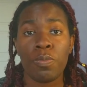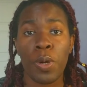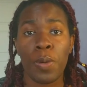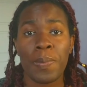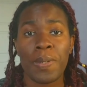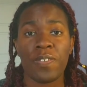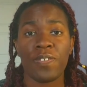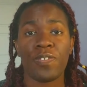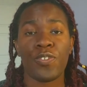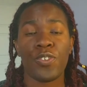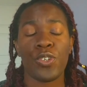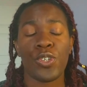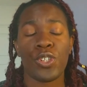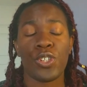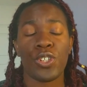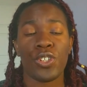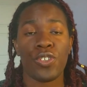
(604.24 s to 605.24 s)
moment
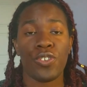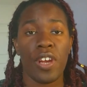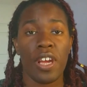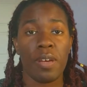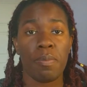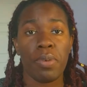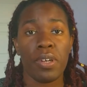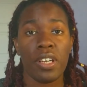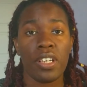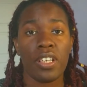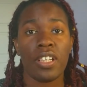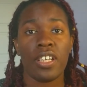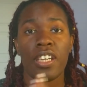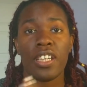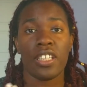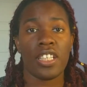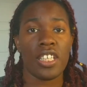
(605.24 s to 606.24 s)
for Grandpa
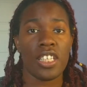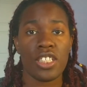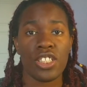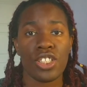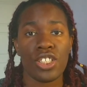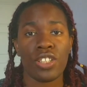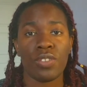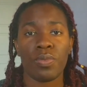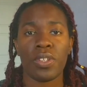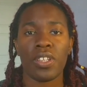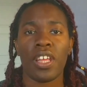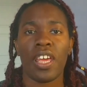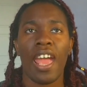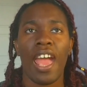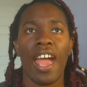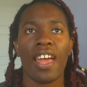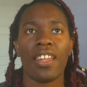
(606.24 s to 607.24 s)
and hye-jun when they
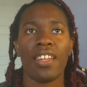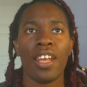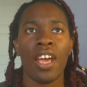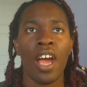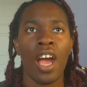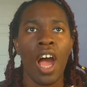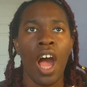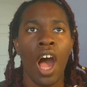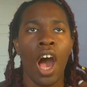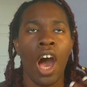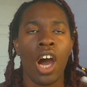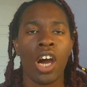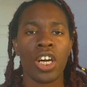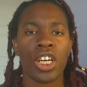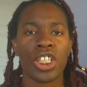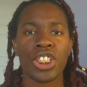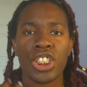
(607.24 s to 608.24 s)
had a
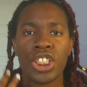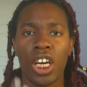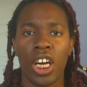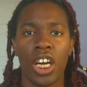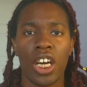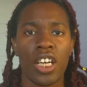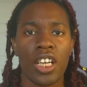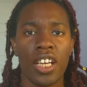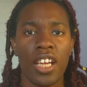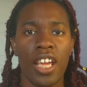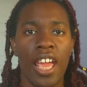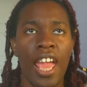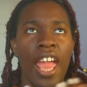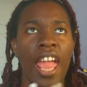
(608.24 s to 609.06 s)
heart-to-heart.